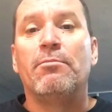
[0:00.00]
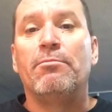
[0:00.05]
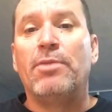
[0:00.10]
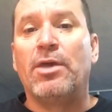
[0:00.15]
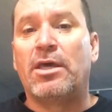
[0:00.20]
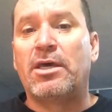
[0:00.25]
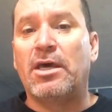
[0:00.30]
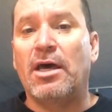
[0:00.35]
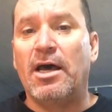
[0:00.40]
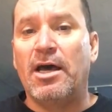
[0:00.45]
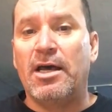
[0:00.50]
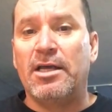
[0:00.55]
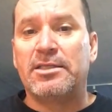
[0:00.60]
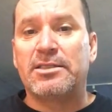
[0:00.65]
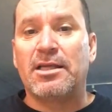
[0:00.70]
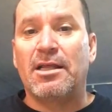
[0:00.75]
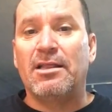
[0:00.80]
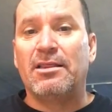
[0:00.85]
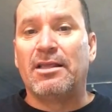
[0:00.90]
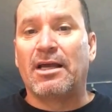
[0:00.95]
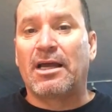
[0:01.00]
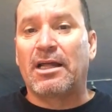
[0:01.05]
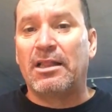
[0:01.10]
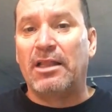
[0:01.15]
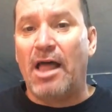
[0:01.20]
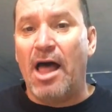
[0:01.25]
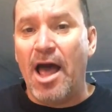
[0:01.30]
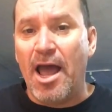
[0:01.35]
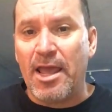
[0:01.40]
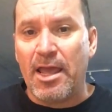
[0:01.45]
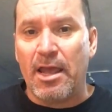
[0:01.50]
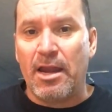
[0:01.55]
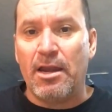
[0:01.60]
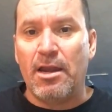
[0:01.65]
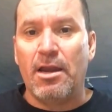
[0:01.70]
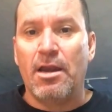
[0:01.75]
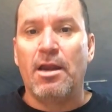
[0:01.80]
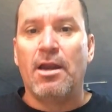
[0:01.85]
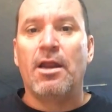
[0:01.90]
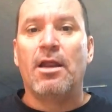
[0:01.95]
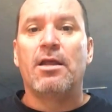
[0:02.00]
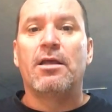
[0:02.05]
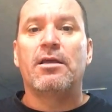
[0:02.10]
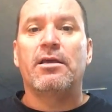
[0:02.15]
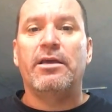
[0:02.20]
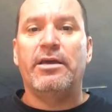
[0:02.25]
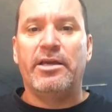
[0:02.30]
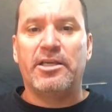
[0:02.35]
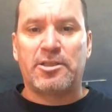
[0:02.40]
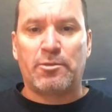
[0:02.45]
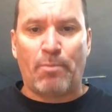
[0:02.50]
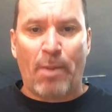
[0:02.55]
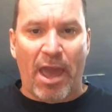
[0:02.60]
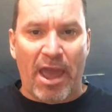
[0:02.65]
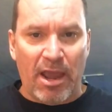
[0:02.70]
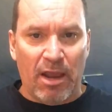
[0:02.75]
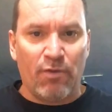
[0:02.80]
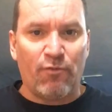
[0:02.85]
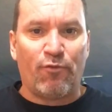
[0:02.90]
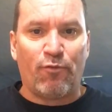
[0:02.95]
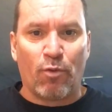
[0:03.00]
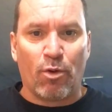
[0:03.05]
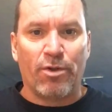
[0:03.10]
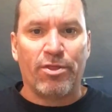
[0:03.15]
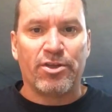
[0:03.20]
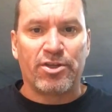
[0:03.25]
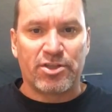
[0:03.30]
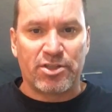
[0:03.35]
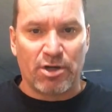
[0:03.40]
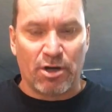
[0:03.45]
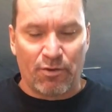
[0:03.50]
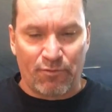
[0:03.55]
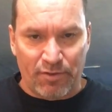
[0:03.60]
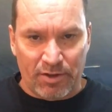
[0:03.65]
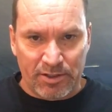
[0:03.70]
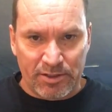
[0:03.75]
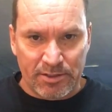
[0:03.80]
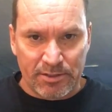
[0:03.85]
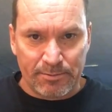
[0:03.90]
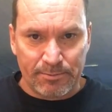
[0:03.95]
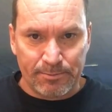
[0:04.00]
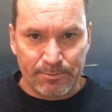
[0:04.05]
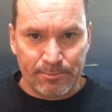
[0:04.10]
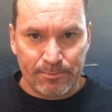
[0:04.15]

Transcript: Because the client is paying for the service.